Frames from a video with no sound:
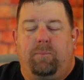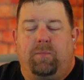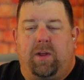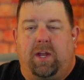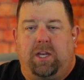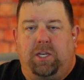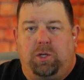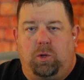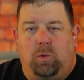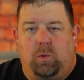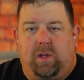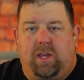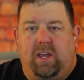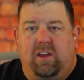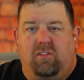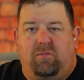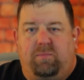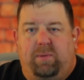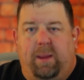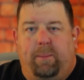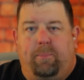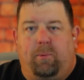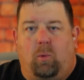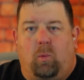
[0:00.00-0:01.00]
and you give
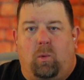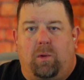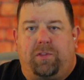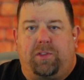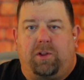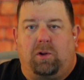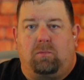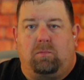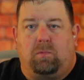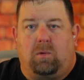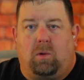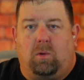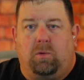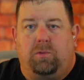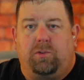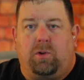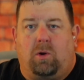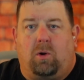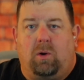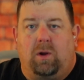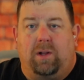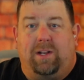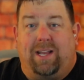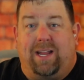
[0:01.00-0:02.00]
people what their roles
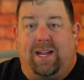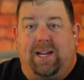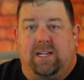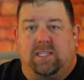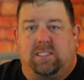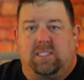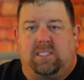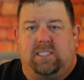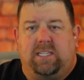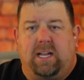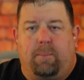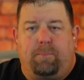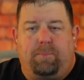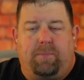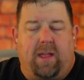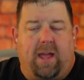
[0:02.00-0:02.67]
are and they accept